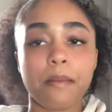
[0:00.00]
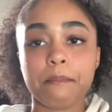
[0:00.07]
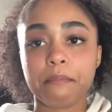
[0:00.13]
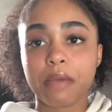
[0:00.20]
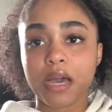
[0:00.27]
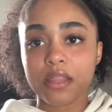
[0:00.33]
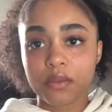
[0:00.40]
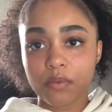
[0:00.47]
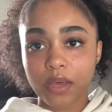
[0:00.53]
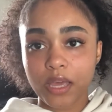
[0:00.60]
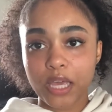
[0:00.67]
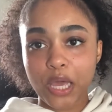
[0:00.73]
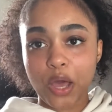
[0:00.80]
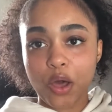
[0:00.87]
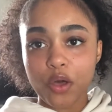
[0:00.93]
By the
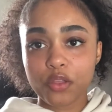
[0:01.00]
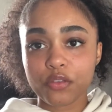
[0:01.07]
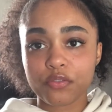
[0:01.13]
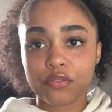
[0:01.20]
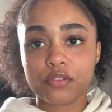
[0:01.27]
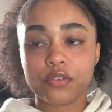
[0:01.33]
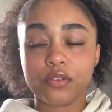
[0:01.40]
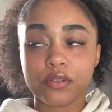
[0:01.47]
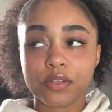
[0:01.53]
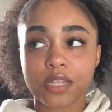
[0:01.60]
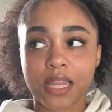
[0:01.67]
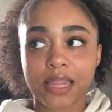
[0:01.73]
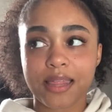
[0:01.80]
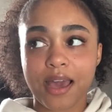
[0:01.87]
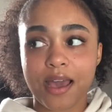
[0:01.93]
way, all the food
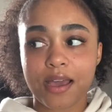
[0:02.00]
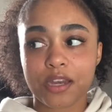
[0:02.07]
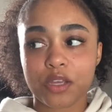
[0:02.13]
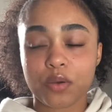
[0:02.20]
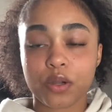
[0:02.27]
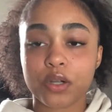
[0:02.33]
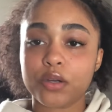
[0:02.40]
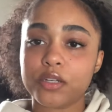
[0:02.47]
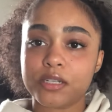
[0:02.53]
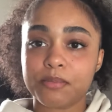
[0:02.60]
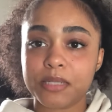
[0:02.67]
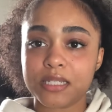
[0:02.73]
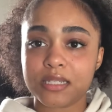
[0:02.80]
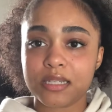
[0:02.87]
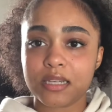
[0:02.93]
that you are going to
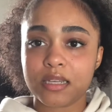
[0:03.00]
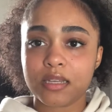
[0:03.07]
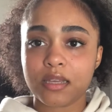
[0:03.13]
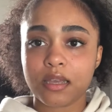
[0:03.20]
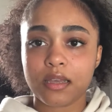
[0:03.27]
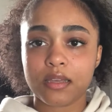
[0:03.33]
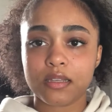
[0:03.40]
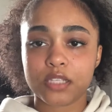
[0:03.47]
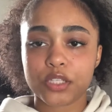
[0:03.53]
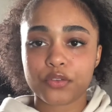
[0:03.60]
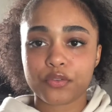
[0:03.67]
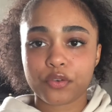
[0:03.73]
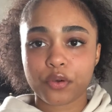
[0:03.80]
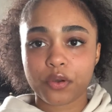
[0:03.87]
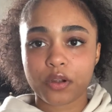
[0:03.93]
be seeing is
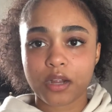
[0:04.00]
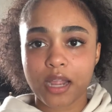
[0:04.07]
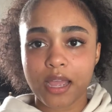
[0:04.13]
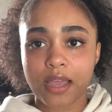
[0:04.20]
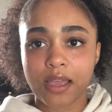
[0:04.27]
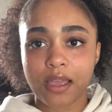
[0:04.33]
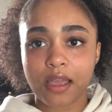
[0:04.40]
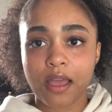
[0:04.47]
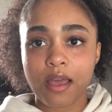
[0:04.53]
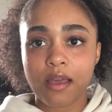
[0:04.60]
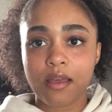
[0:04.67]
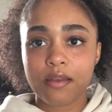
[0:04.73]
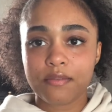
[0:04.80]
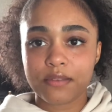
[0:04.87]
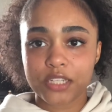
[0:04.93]
for a
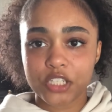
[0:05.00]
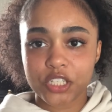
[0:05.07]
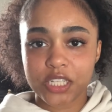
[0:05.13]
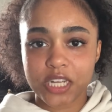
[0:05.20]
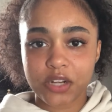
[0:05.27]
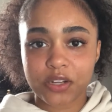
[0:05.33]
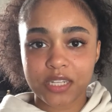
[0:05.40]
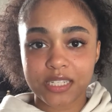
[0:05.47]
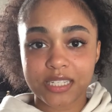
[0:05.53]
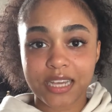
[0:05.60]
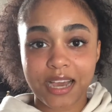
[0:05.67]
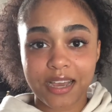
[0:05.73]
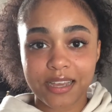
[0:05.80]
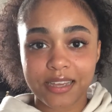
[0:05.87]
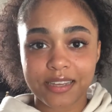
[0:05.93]
vegetarian
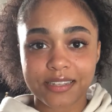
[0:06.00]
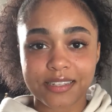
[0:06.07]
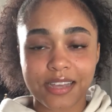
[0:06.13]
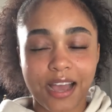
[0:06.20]
diet.